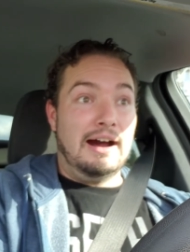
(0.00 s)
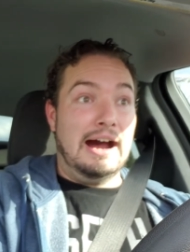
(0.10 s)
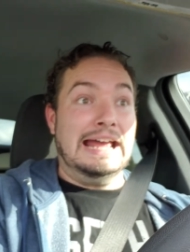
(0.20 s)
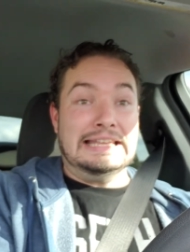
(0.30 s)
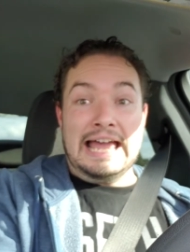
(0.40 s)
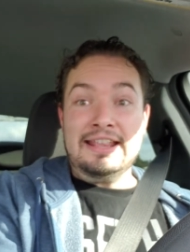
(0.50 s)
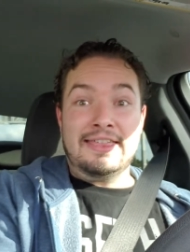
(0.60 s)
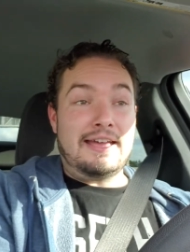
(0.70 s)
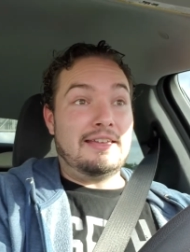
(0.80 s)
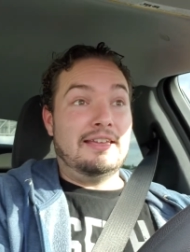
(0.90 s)
I like
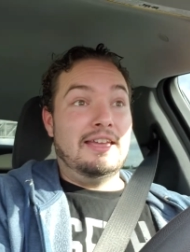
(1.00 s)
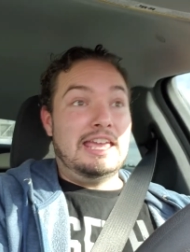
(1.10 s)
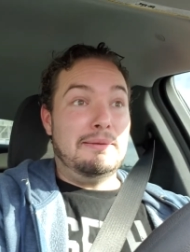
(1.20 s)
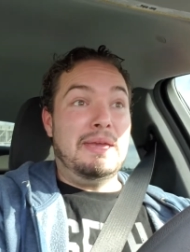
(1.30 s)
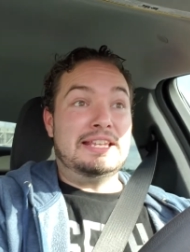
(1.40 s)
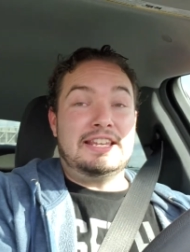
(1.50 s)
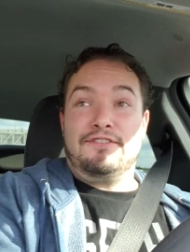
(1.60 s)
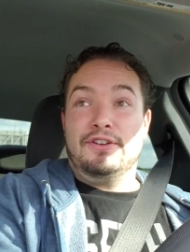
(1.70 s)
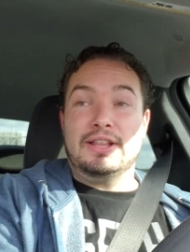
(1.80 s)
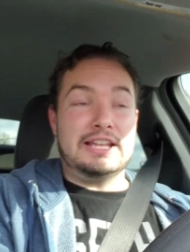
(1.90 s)
that. It makes
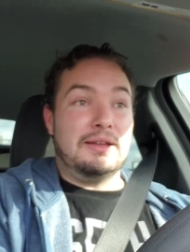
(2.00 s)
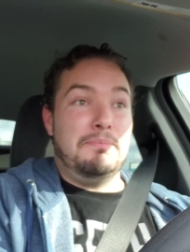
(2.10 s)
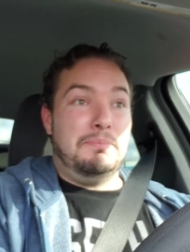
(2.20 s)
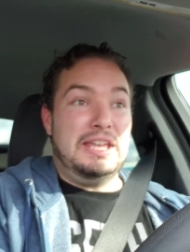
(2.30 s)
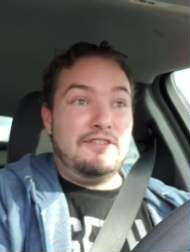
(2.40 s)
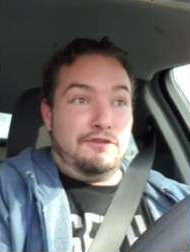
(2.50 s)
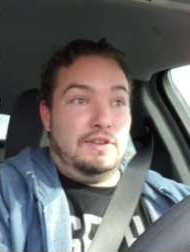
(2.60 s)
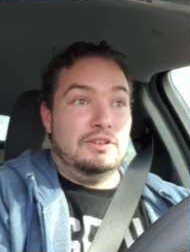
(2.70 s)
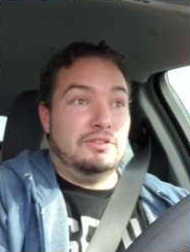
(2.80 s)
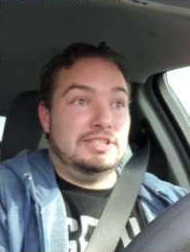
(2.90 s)
it feel like a big
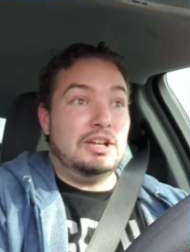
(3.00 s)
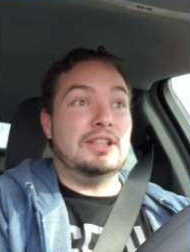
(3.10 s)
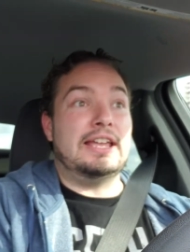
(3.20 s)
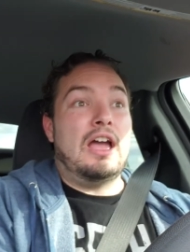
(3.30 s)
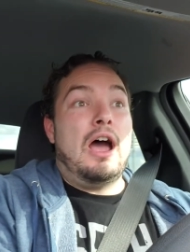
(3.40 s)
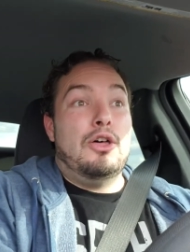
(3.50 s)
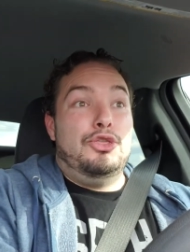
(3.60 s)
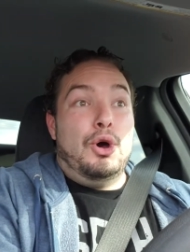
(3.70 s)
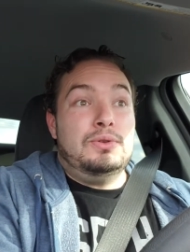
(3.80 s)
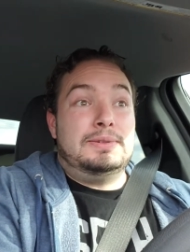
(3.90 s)
deal. Like
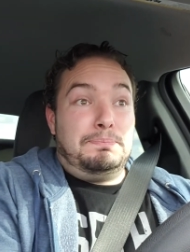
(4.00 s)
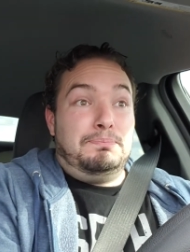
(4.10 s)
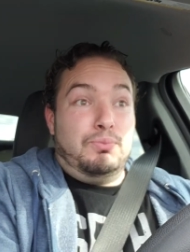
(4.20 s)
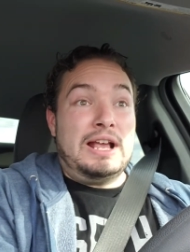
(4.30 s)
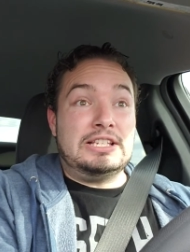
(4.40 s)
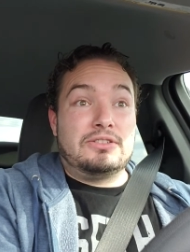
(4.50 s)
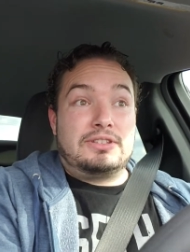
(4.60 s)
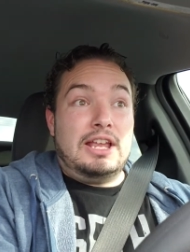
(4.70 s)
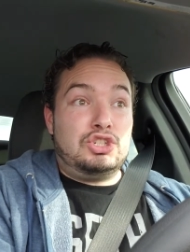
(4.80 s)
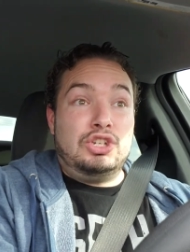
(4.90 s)
those wrestlers,
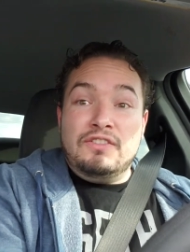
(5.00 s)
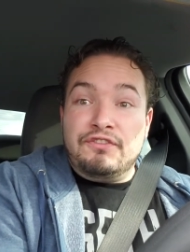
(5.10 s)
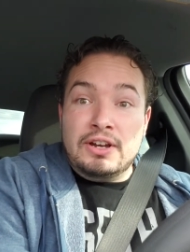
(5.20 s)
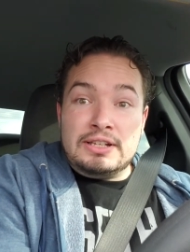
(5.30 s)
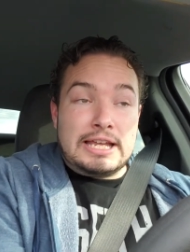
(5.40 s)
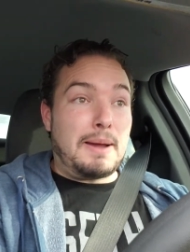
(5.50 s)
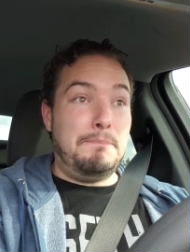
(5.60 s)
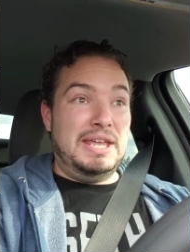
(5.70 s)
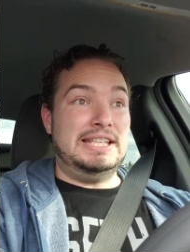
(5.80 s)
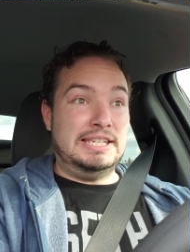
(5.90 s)
they should feel like a
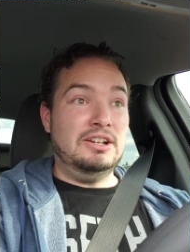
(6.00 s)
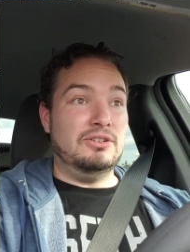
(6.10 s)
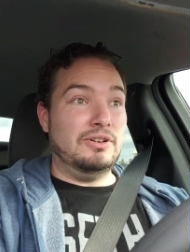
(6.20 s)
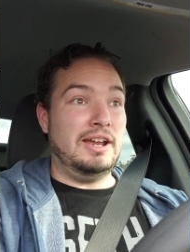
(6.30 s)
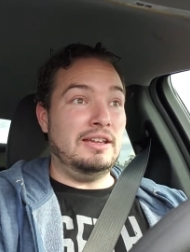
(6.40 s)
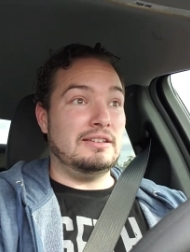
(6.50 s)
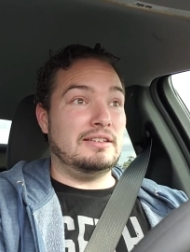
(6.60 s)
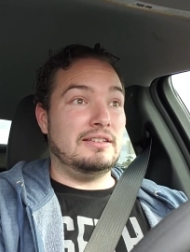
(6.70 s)
big deal, right?